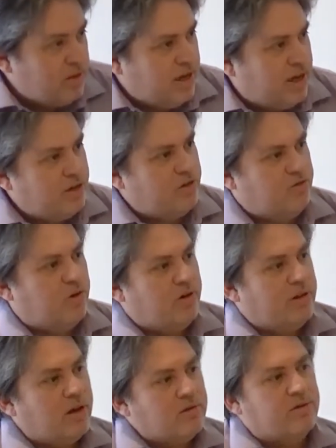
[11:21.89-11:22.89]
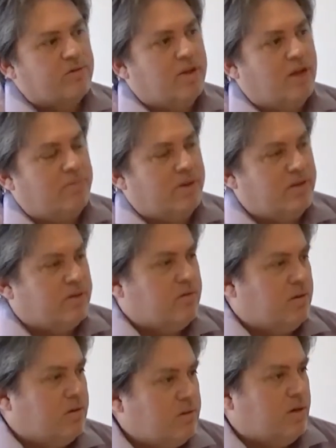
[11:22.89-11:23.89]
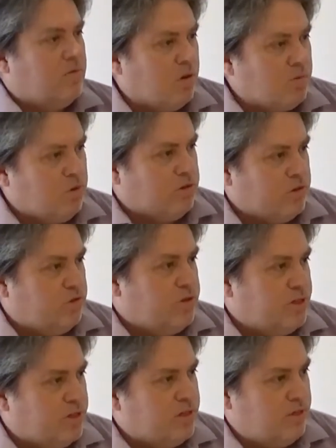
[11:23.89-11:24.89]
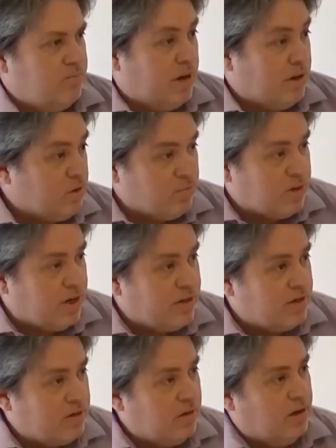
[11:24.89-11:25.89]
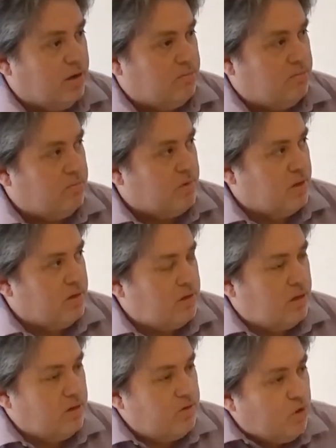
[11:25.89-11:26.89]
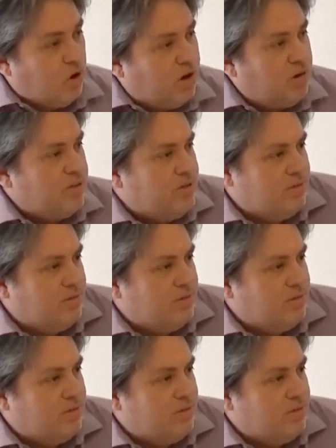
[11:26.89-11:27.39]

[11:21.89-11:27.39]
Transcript: How did you find that sort of coming into what was a traditionally male-dominated environment?